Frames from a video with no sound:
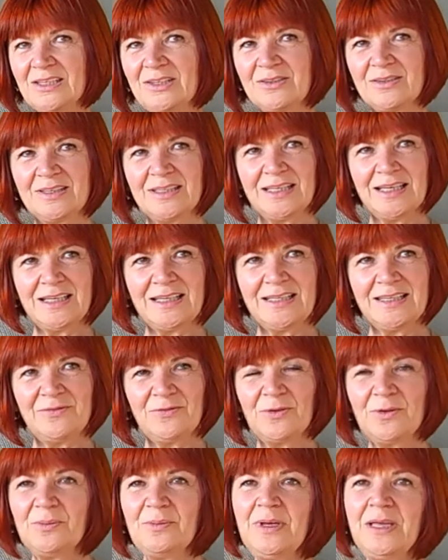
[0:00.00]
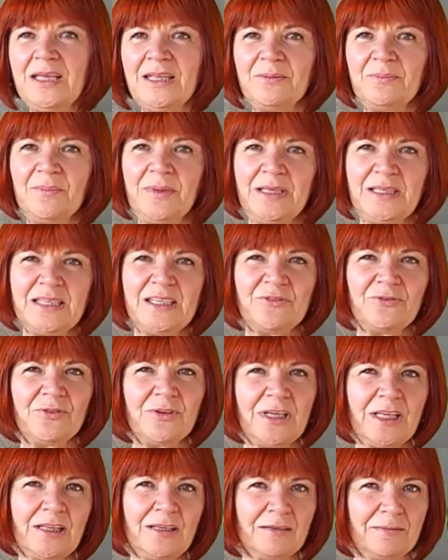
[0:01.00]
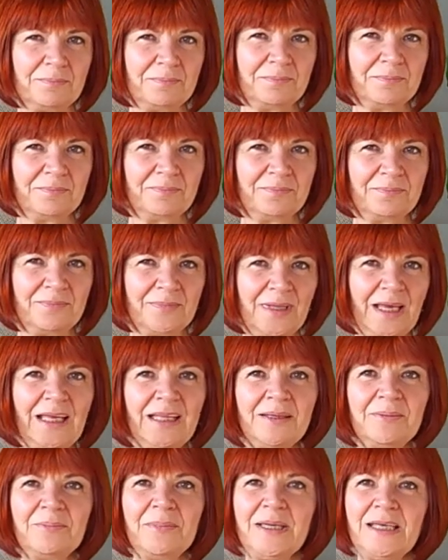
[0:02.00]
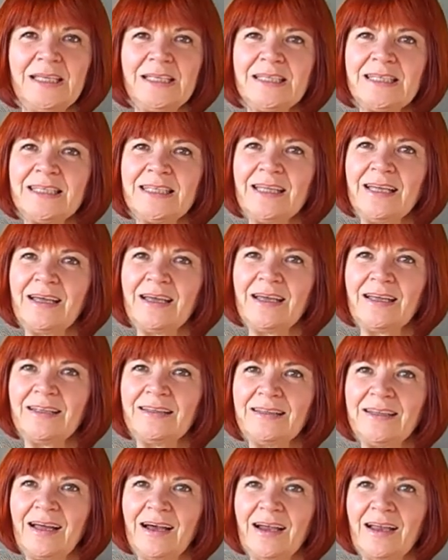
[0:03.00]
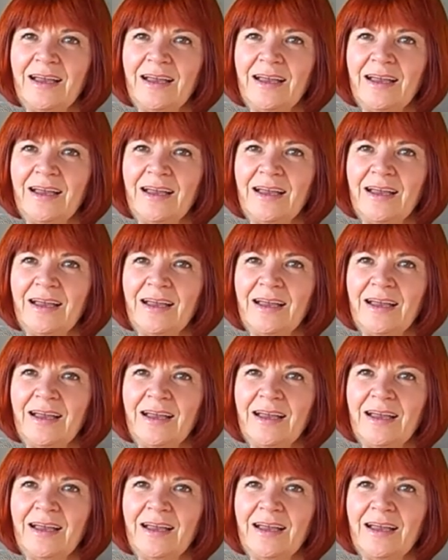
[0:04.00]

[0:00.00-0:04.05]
Success for me, it means freedom. It means that